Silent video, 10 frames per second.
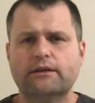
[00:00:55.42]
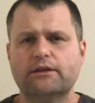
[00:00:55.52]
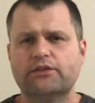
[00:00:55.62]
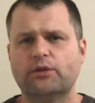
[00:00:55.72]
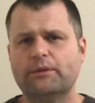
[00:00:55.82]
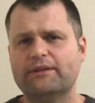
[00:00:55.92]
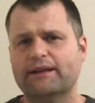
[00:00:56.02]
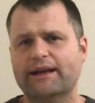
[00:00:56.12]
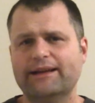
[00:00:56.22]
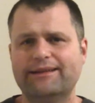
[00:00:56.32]
So
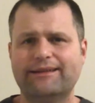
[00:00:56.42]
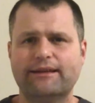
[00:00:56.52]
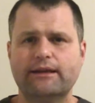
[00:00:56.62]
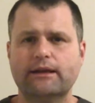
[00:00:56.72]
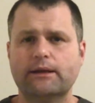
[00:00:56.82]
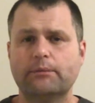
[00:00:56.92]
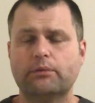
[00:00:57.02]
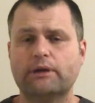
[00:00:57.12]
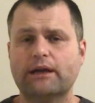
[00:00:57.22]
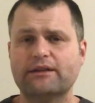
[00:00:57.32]
besides the
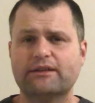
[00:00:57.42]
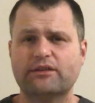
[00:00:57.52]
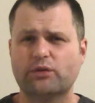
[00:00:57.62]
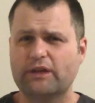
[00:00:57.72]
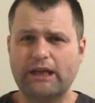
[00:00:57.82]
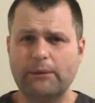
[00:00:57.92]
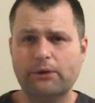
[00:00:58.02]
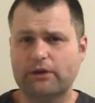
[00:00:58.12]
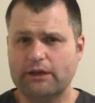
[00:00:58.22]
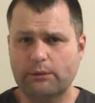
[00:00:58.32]
paralysis or the
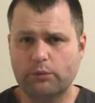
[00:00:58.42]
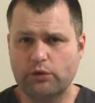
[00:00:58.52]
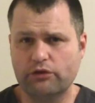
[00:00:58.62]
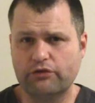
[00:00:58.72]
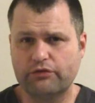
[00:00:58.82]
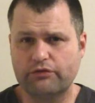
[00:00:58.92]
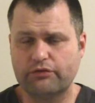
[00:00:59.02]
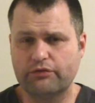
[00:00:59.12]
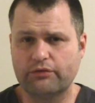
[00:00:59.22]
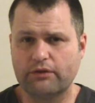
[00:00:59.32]
inability to move
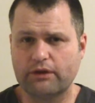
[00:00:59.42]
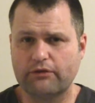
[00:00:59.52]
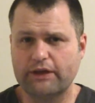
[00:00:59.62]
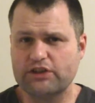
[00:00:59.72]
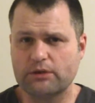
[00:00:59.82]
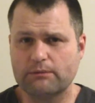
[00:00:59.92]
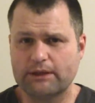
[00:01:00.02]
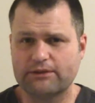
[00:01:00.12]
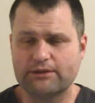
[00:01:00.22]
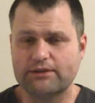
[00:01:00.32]
the facial
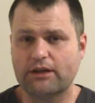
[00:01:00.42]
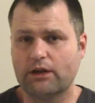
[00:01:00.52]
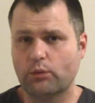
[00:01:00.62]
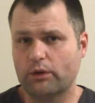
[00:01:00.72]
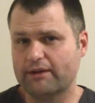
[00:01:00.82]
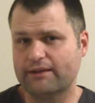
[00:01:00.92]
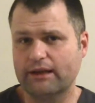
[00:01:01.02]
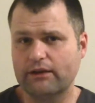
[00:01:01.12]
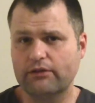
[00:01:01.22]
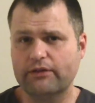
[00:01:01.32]
muscles on one
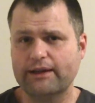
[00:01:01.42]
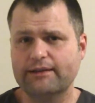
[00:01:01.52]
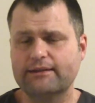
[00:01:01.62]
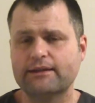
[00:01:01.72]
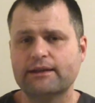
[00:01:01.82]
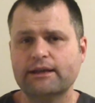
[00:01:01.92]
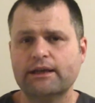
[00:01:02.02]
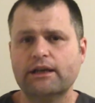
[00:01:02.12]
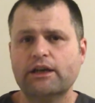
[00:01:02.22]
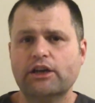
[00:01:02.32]
side of your face,
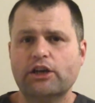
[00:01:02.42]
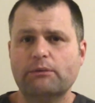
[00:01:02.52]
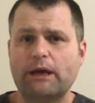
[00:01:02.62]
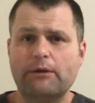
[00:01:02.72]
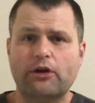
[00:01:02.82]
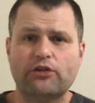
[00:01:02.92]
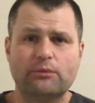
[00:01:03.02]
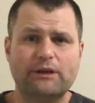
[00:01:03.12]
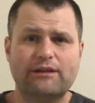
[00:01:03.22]
you might also be